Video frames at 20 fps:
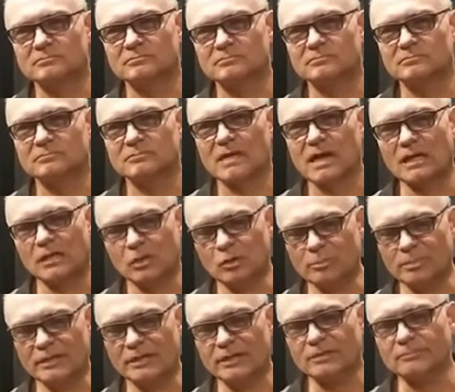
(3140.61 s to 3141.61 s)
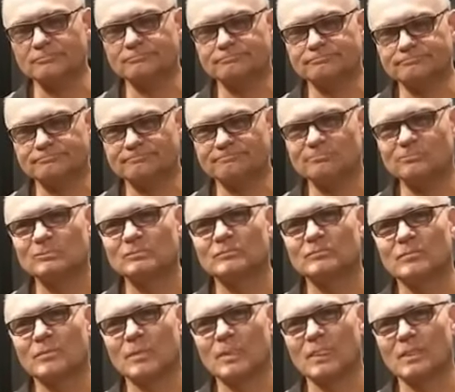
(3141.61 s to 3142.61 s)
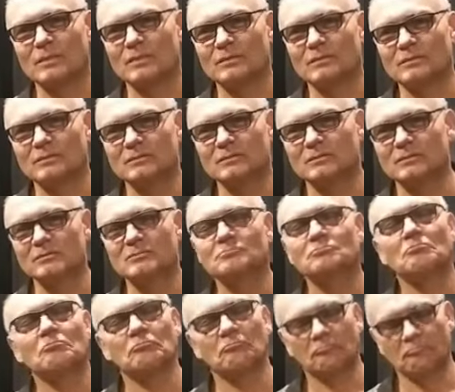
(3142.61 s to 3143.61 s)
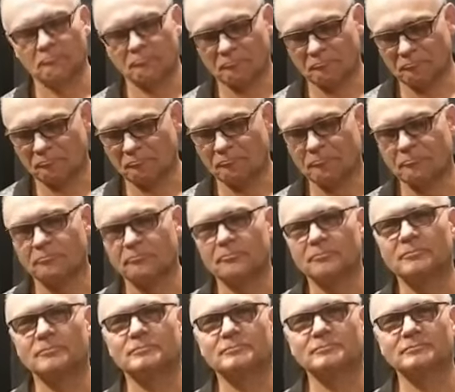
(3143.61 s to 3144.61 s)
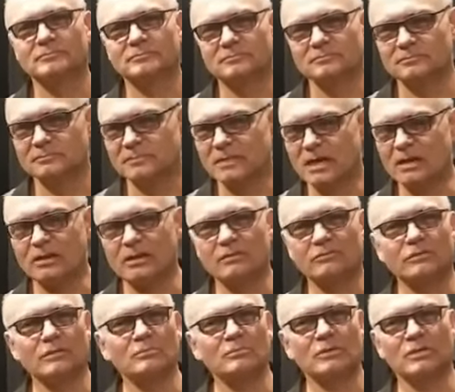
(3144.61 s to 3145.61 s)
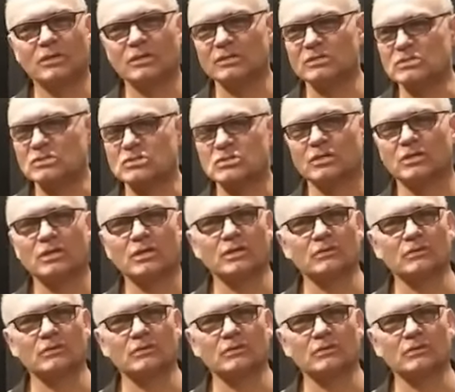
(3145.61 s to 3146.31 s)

I'll open You'll it. send them a couple trainings or something, stuff we've done behind the scenes. I'll give something them gifts, really valuable. gifts,